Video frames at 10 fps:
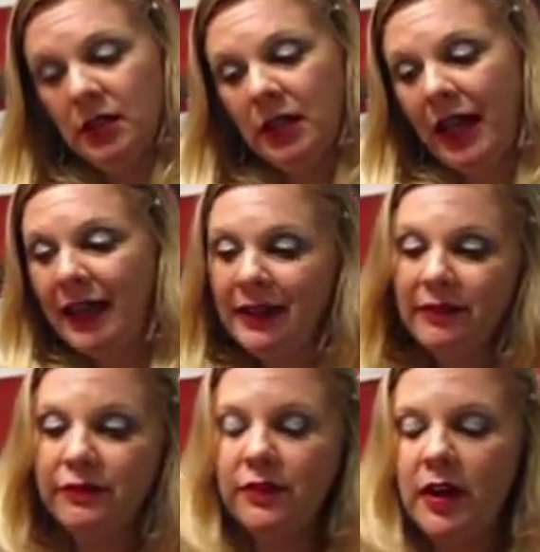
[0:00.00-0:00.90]
kind
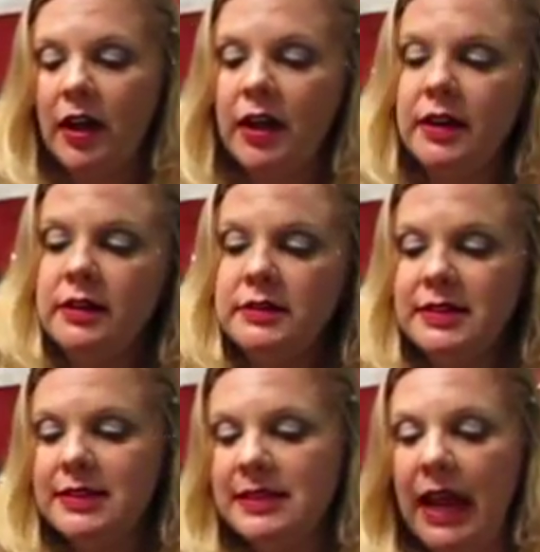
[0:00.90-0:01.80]
of
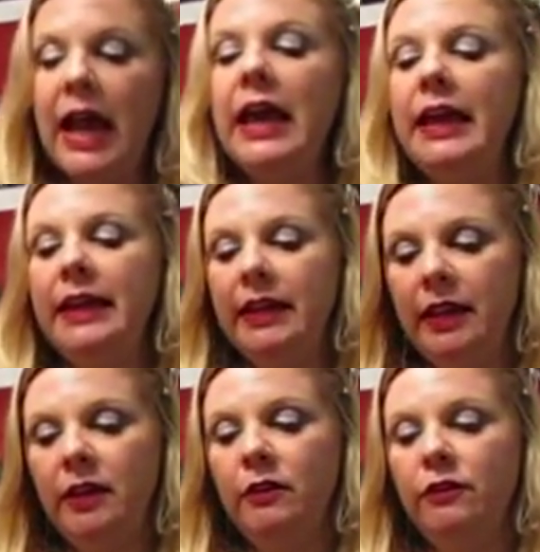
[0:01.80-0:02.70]
decide
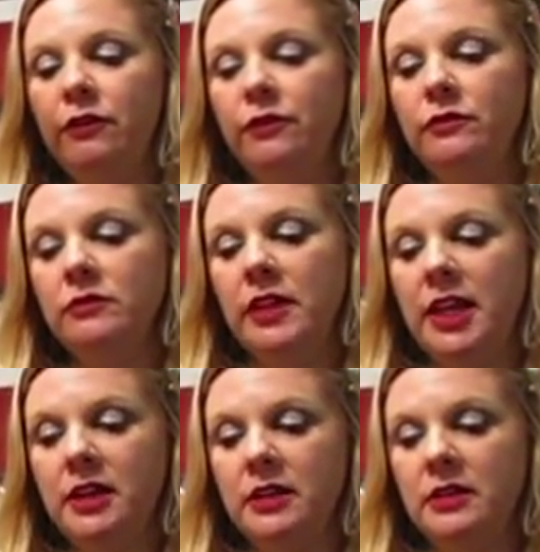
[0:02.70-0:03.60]
if,
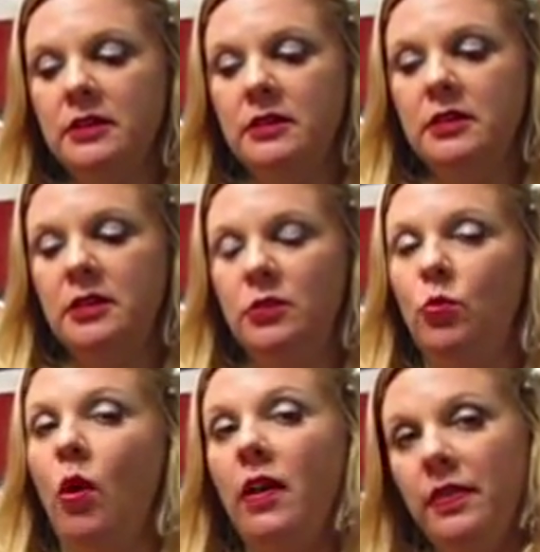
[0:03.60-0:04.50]
like, you
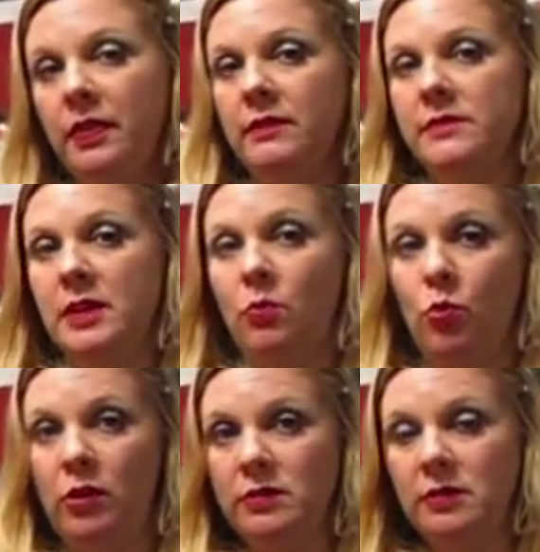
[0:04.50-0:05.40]
want
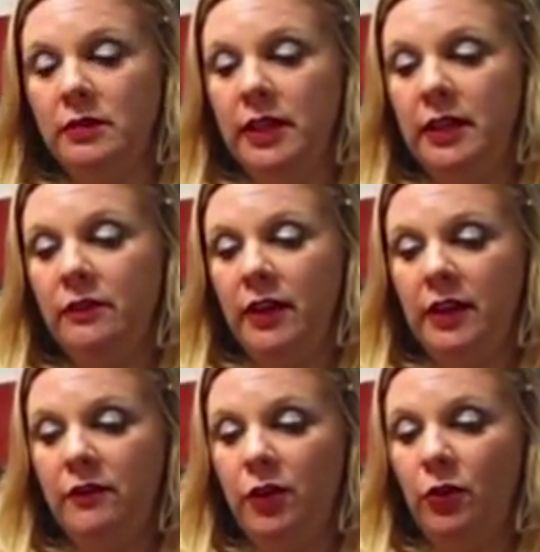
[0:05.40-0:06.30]
someone to leave, and
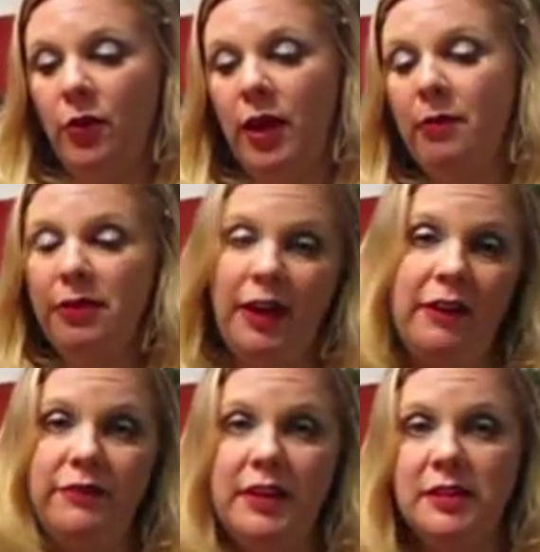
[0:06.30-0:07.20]
if you're okay with that
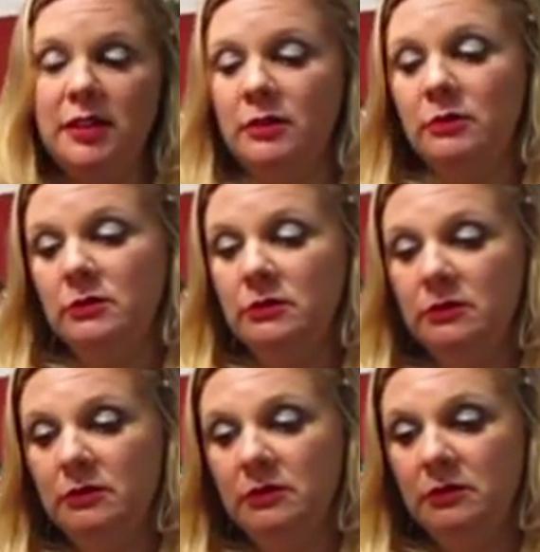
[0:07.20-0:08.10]
if they do.
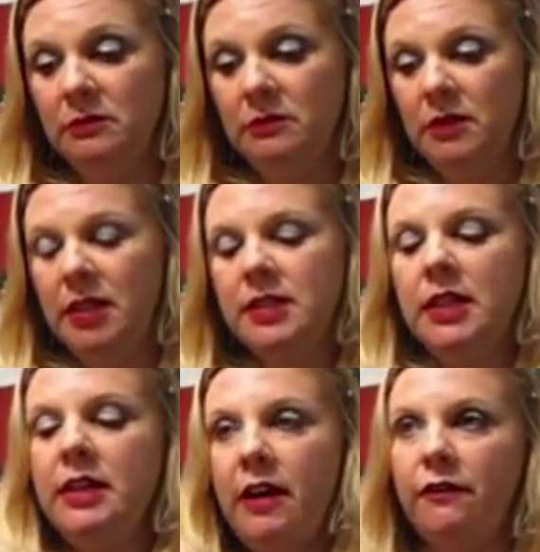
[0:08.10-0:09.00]
Is it
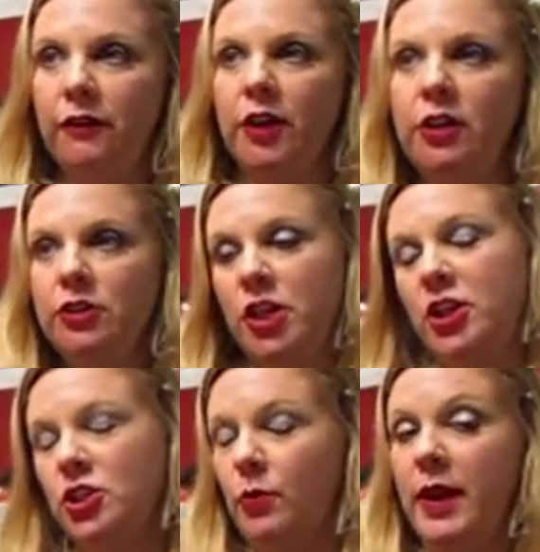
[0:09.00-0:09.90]
enough for you to
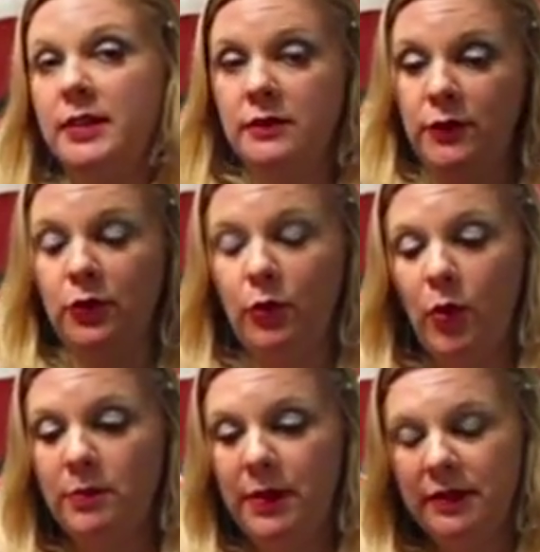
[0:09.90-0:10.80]
change your ways if you're the
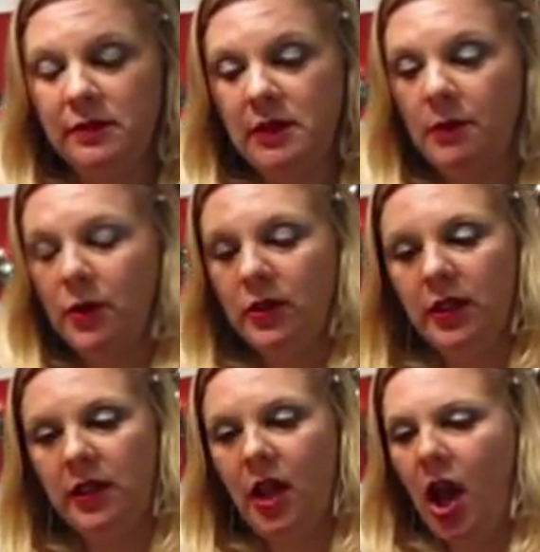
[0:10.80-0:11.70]
one being stubborn
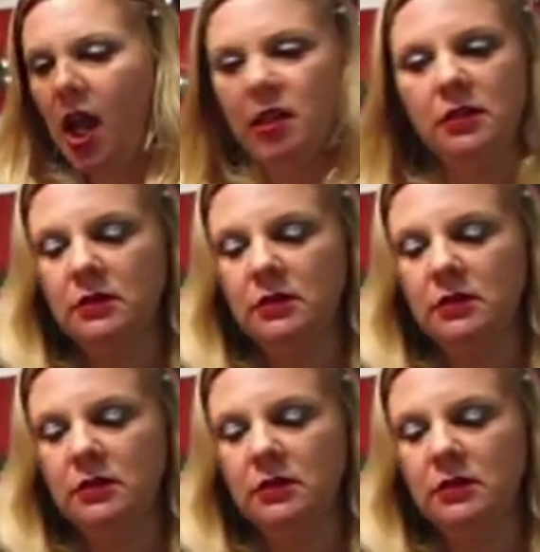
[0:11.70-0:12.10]
and not